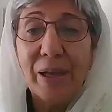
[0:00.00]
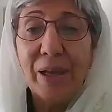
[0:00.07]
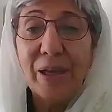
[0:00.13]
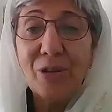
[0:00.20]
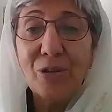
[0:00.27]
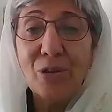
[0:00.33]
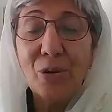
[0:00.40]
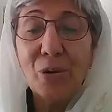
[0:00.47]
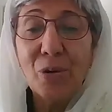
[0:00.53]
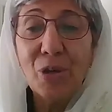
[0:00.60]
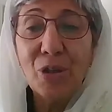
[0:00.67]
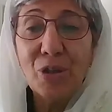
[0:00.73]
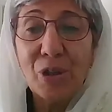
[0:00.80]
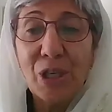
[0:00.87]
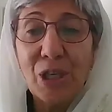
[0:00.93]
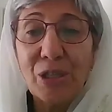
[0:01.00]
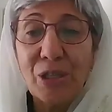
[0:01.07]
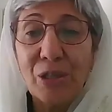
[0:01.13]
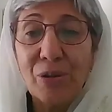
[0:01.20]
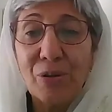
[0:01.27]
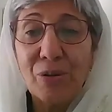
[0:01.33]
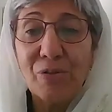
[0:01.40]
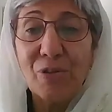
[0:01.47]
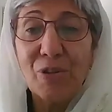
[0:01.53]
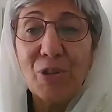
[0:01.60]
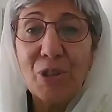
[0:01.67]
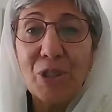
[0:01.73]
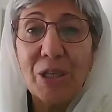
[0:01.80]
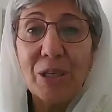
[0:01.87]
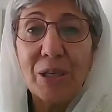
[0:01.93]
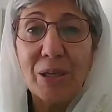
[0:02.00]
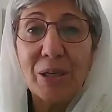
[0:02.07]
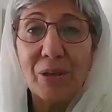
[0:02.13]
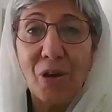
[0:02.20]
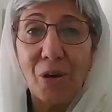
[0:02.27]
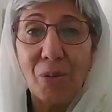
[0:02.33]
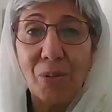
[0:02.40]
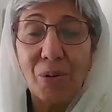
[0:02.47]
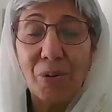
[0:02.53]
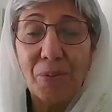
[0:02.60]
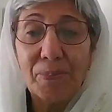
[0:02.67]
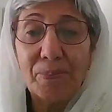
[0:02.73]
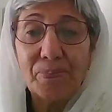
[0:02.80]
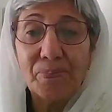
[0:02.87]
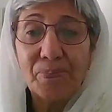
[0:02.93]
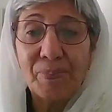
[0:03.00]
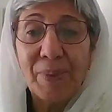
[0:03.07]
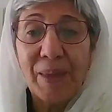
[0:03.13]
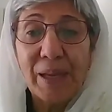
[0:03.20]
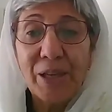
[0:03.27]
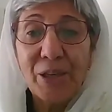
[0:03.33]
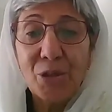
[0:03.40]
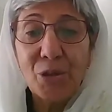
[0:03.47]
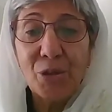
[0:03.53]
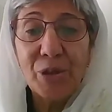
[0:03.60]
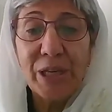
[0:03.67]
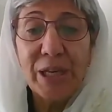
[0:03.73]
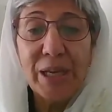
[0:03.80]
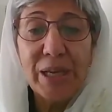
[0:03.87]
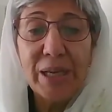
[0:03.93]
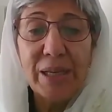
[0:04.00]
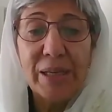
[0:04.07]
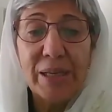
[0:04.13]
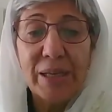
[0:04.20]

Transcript: and to co-education university in Kabul. Today,